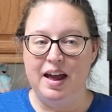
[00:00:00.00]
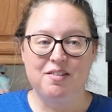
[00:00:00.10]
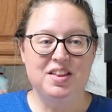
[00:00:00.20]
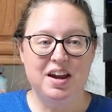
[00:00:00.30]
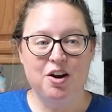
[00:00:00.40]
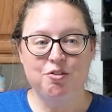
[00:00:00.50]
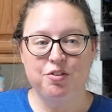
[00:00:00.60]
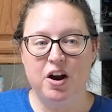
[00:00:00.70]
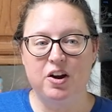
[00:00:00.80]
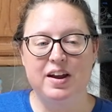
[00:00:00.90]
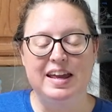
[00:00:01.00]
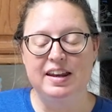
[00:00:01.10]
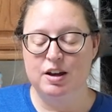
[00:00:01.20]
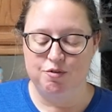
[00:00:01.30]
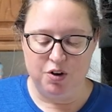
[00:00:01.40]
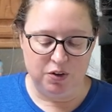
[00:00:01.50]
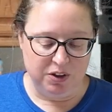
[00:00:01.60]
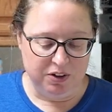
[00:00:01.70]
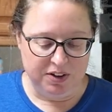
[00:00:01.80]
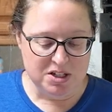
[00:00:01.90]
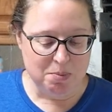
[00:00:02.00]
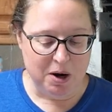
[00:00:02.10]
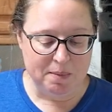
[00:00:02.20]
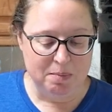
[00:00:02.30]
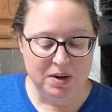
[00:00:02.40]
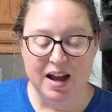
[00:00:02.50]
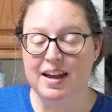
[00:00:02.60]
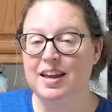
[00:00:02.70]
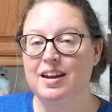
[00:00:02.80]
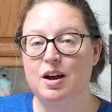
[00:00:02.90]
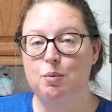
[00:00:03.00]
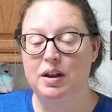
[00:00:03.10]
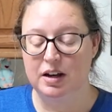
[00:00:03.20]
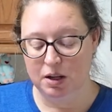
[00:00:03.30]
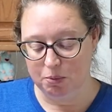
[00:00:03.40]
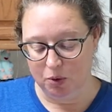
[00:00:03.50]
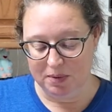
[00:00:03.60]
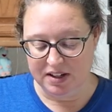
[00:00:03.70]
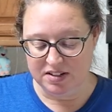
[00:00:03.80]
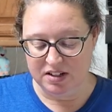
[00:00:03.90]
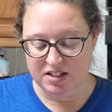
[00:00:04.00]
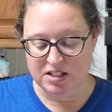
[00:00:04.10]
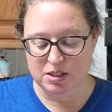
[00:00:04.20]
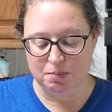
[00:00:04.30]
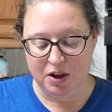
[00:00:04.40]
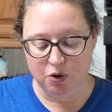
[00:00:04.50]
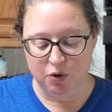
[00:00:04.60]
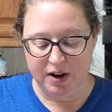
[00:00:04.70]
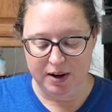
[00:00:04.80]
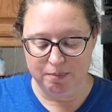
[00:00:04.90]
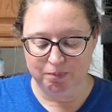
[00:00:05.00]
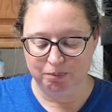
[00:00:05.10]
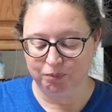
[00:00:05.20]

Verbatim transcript: I have the air fryer heating up for our little experiment, but I cannot wait anymore because these smell great.